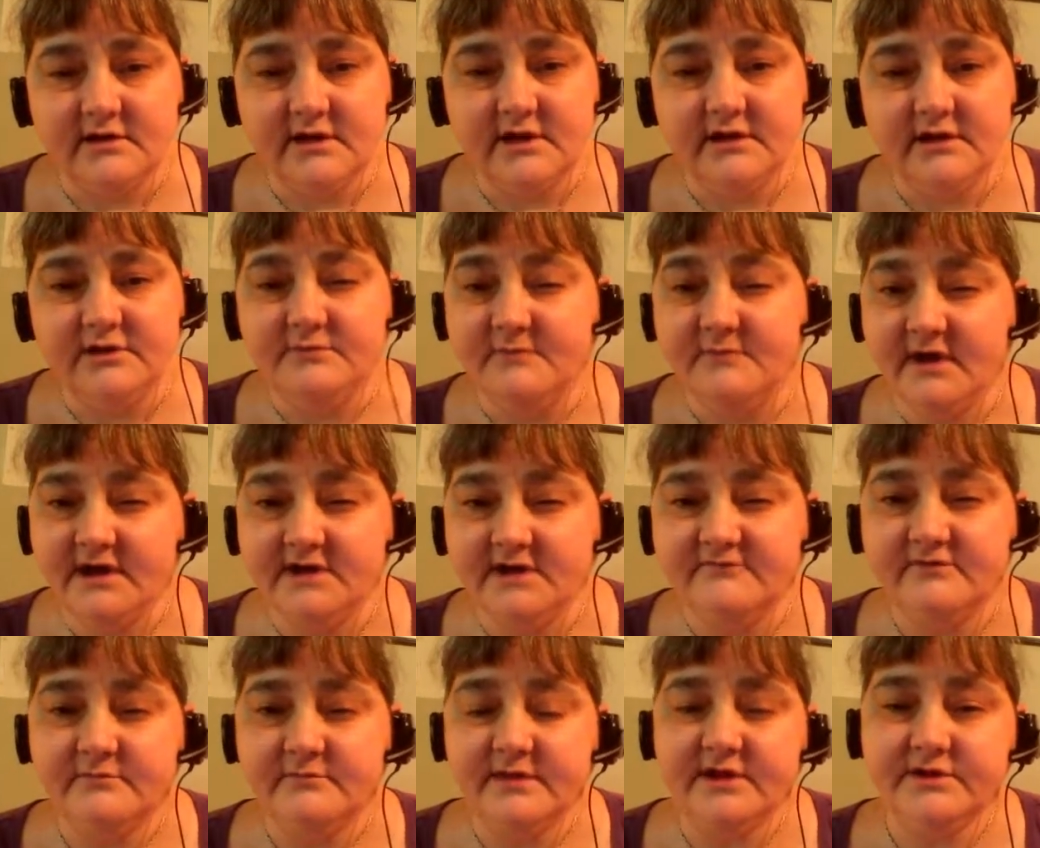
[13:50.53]
And it might
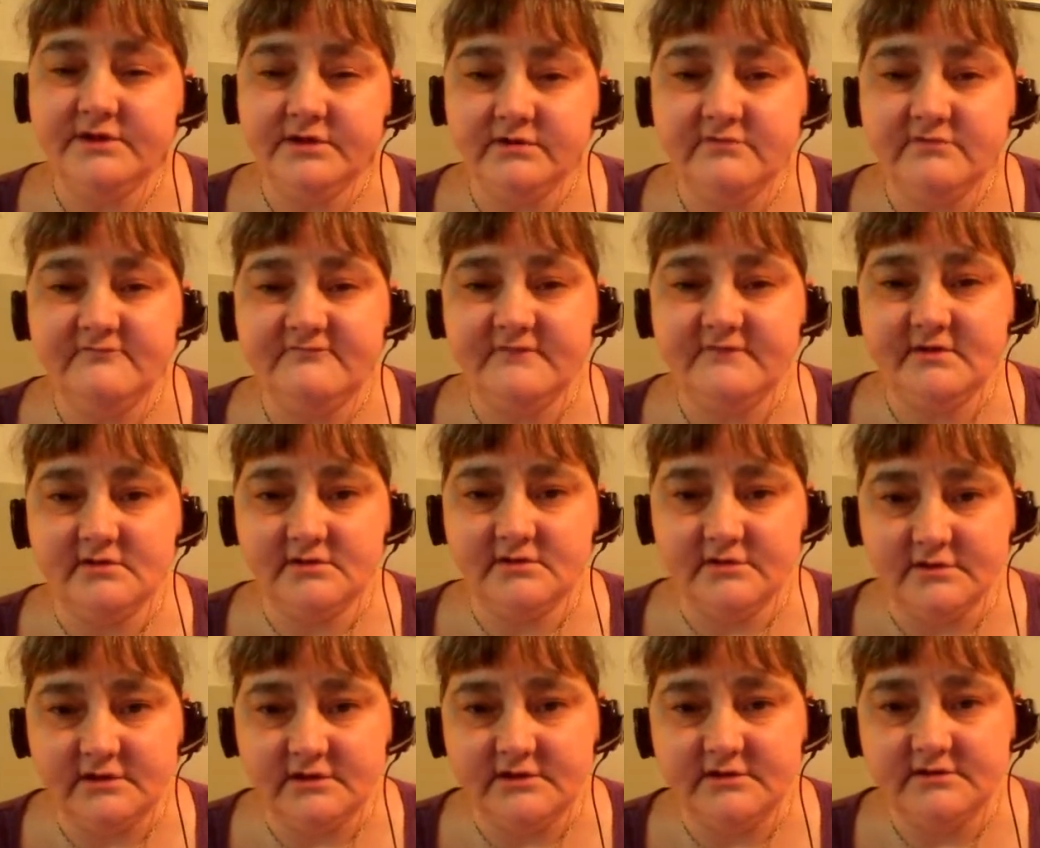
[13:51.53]
even make you feel
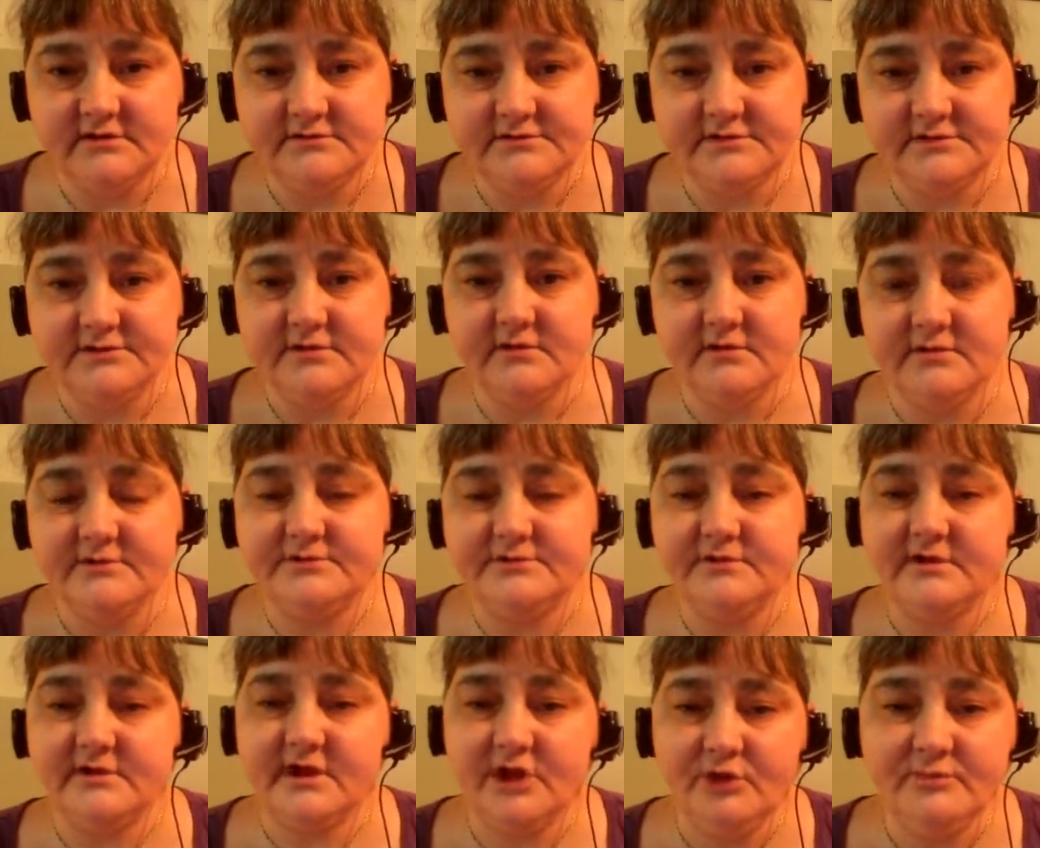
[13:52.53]
good to know that
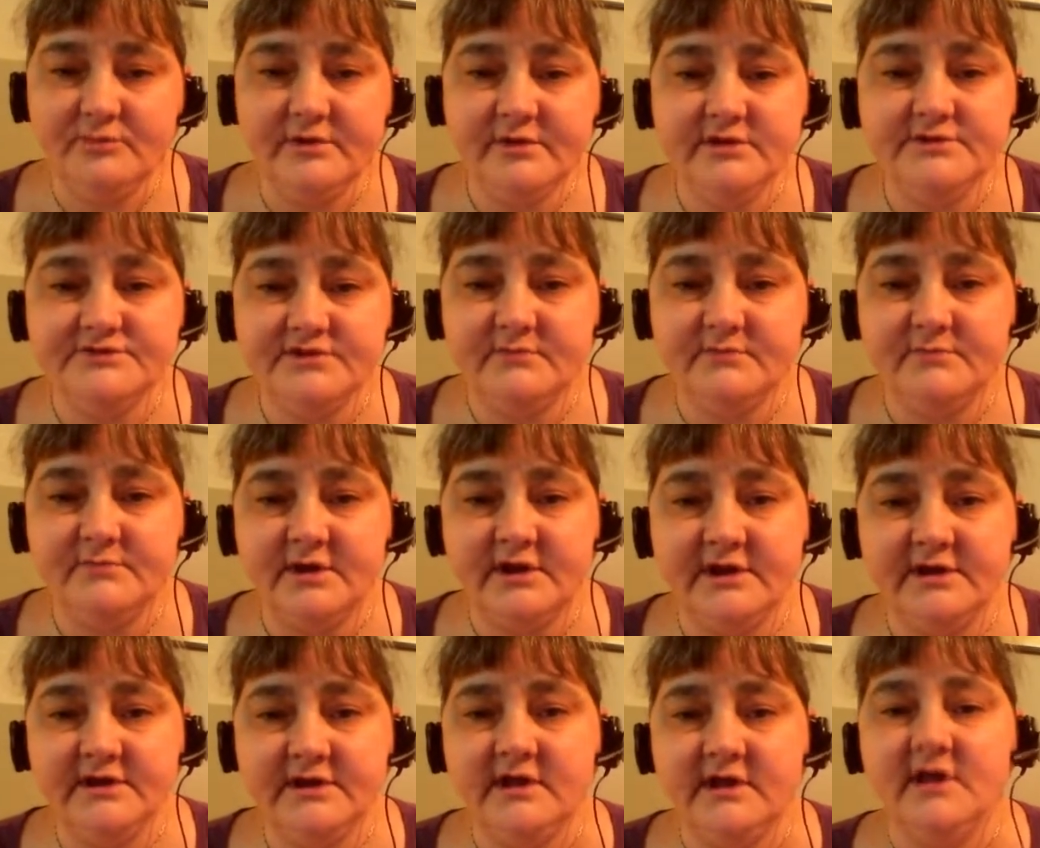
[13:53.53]
you're helping
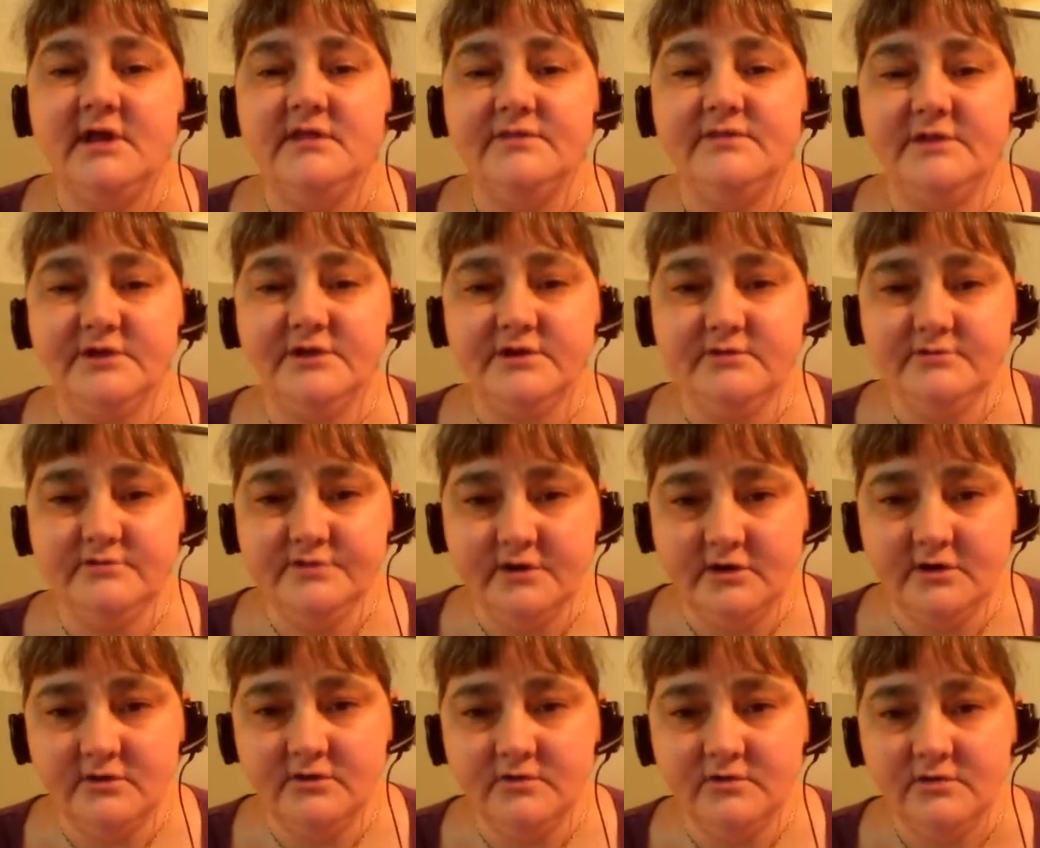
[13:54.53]
somebody that you
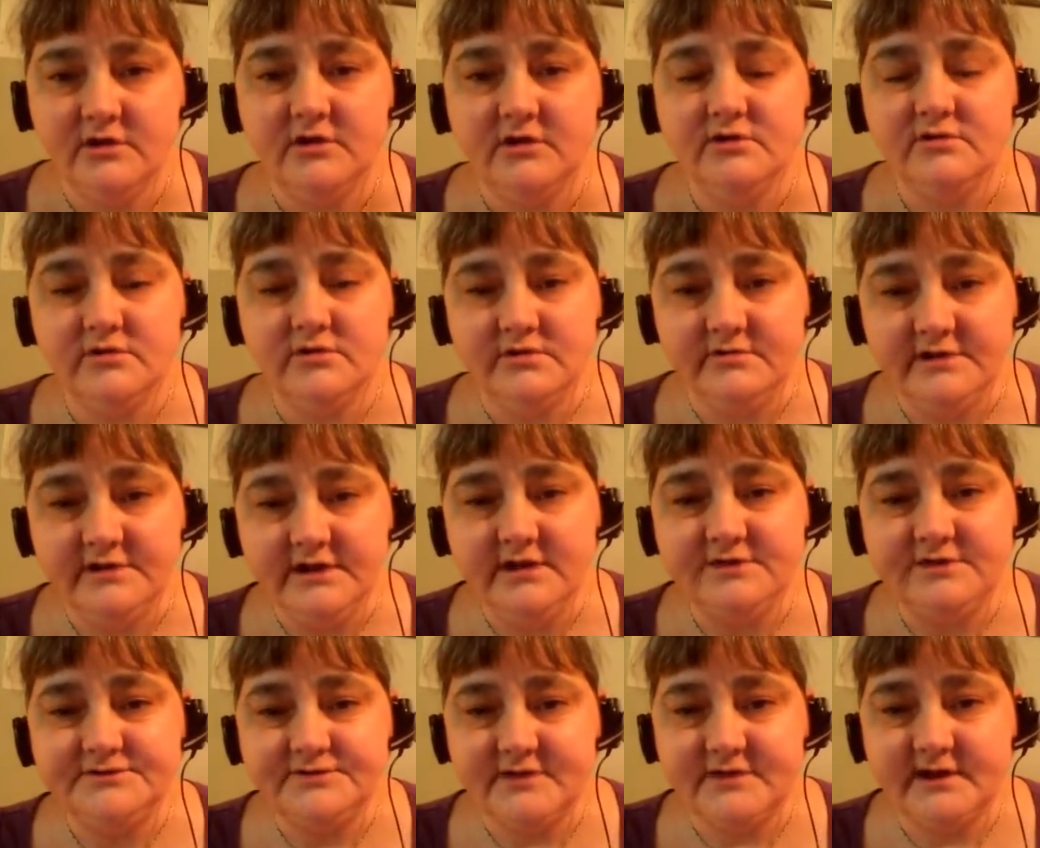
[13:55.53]
know who
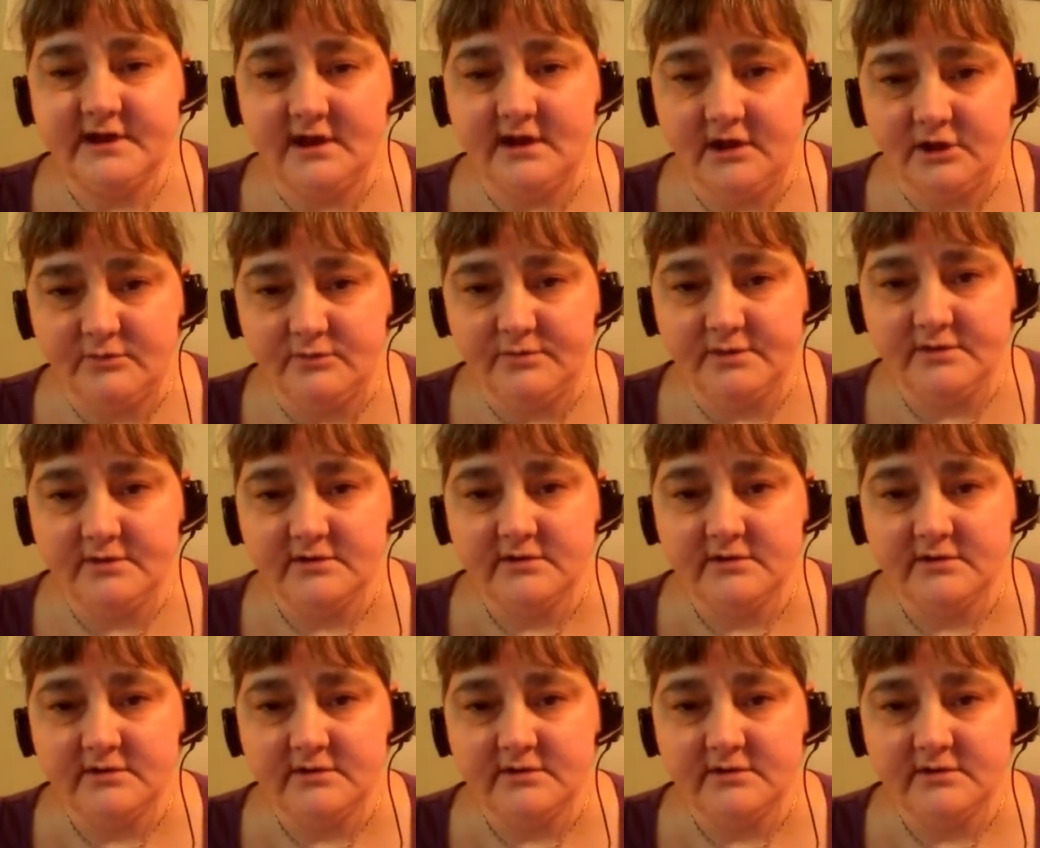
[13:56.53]
needs that help.